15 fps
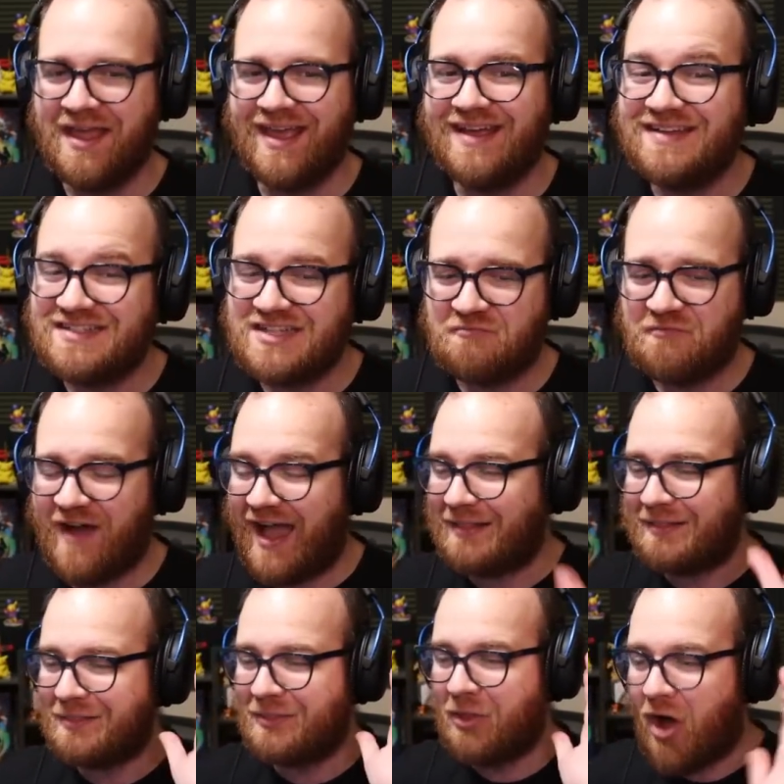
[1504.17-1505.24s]
is if I
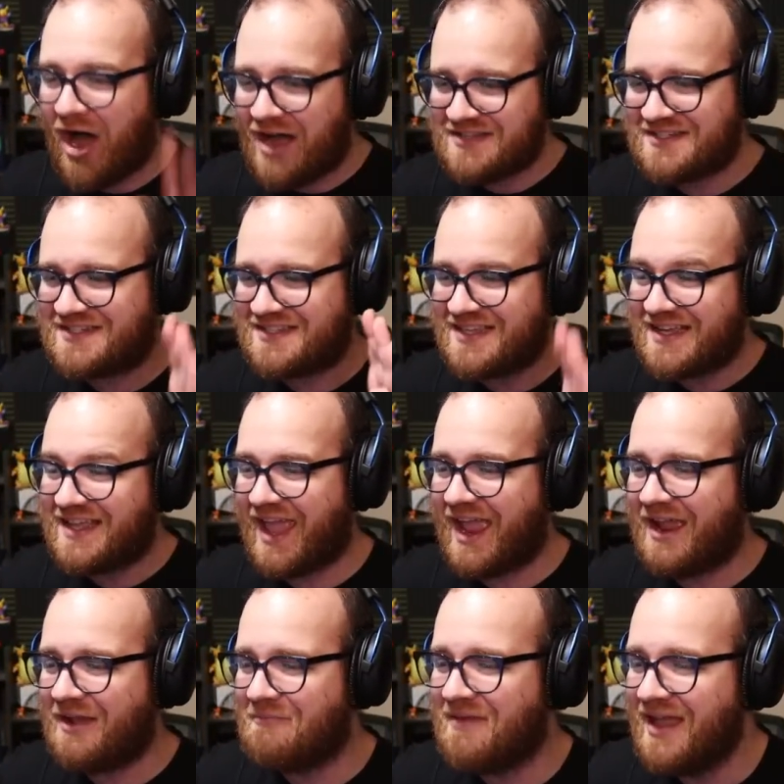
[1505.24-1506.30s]
lost the
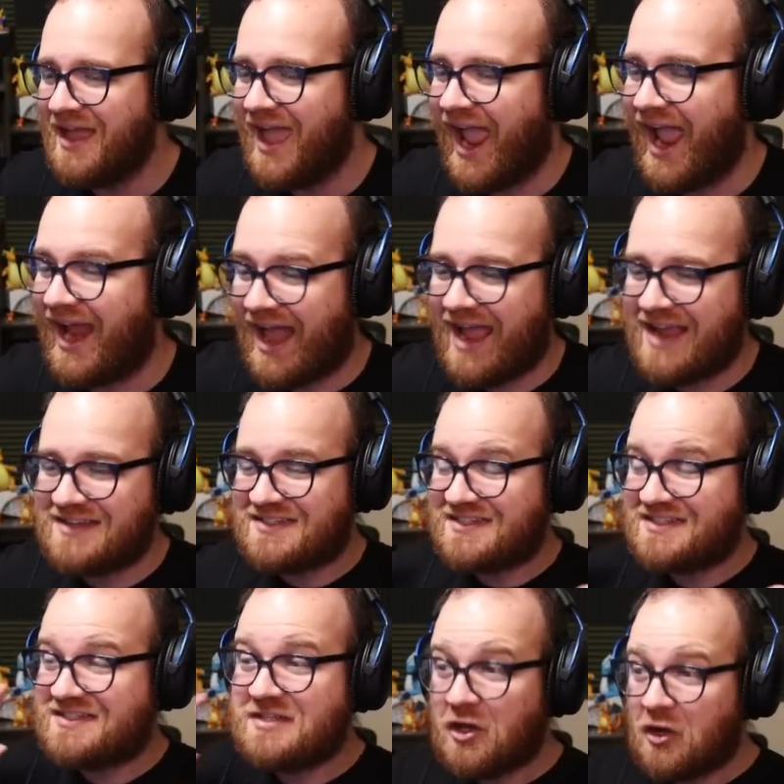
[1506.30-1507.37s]
game and I
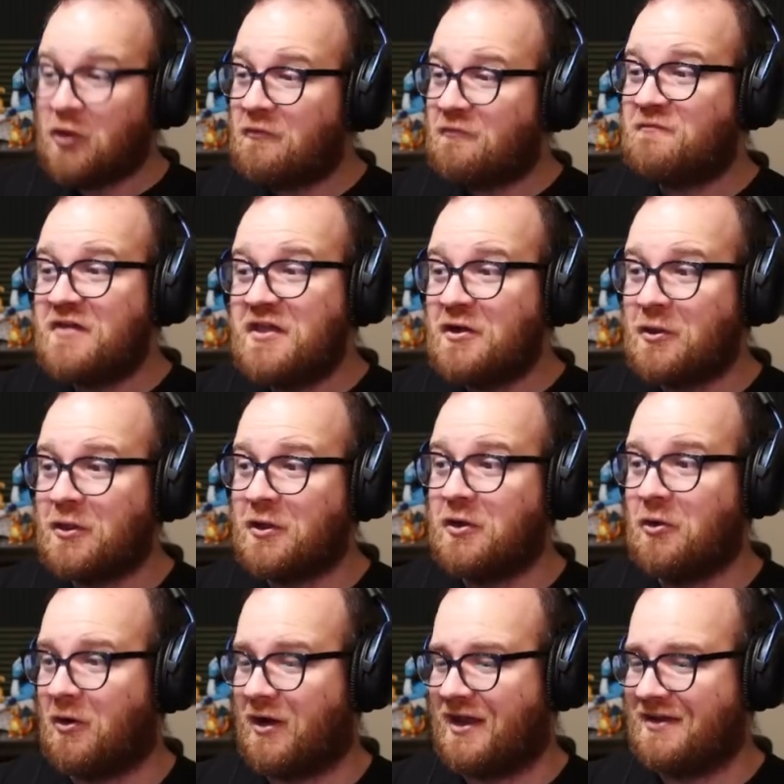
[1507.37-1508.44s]
still feel
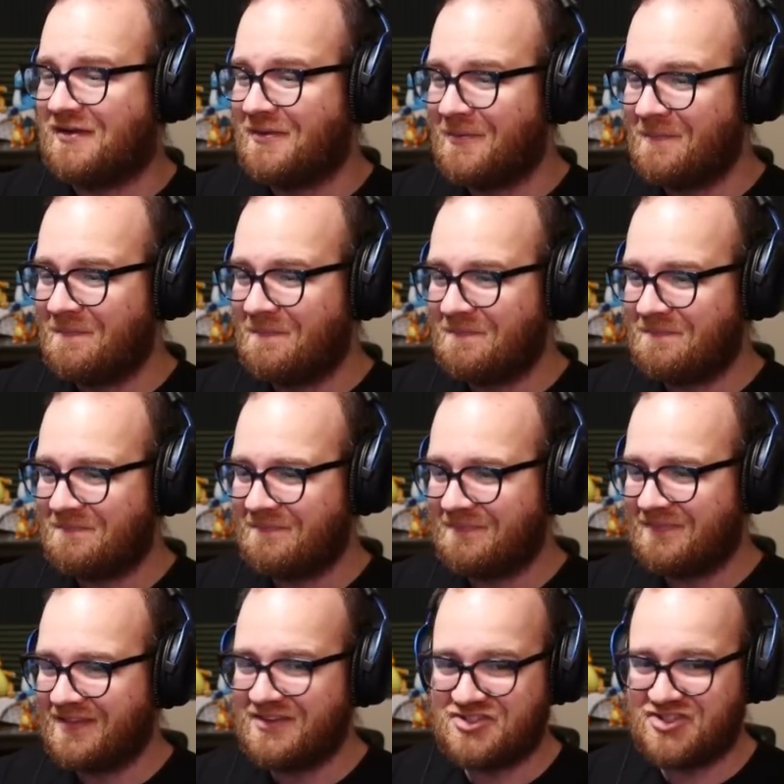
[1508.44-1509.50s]
annoyed.
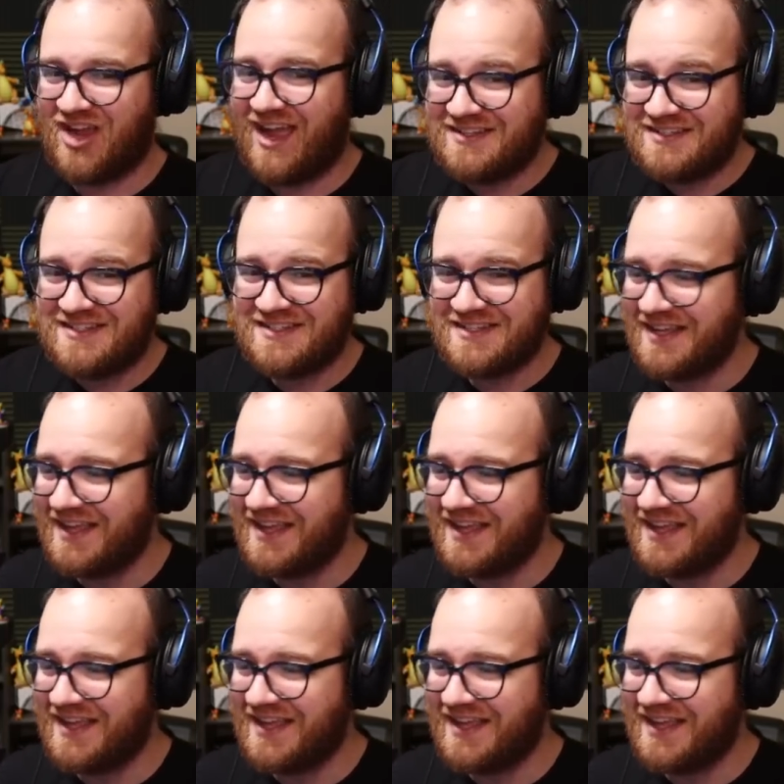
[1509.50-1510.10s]
Just